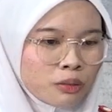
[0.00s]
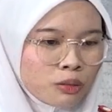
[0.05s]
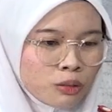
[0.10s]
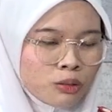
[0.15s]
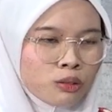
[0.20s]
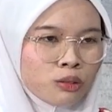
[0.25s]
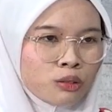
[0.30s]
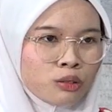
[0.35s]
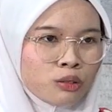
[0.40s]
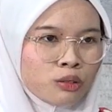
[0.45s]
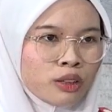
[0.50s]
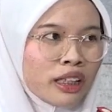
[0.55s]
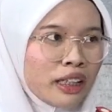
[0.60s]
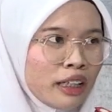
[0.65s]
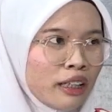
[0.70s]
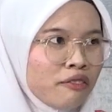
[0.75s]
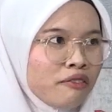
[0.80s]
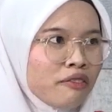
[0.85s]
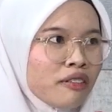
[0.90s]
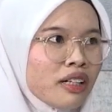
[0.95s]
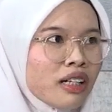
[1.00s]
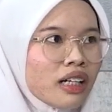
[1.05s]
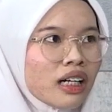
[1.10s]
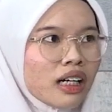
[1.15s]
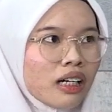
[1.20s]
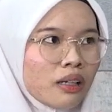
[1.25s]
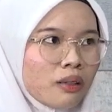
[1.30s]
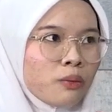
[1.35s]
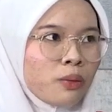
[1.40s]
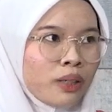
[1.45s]
to leave
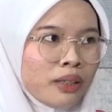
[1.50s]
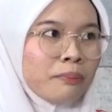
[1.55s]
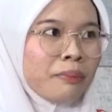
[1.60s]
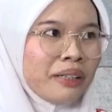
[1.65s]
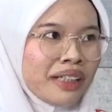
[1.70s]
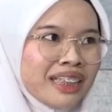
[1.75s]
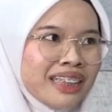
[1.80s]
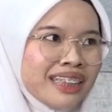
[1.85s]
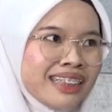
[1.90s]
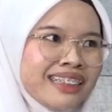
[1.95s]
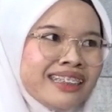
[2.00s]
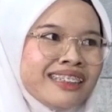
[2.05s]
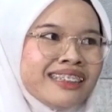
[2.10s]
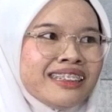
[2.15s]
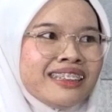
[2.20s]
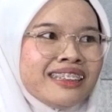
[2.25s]
one patient.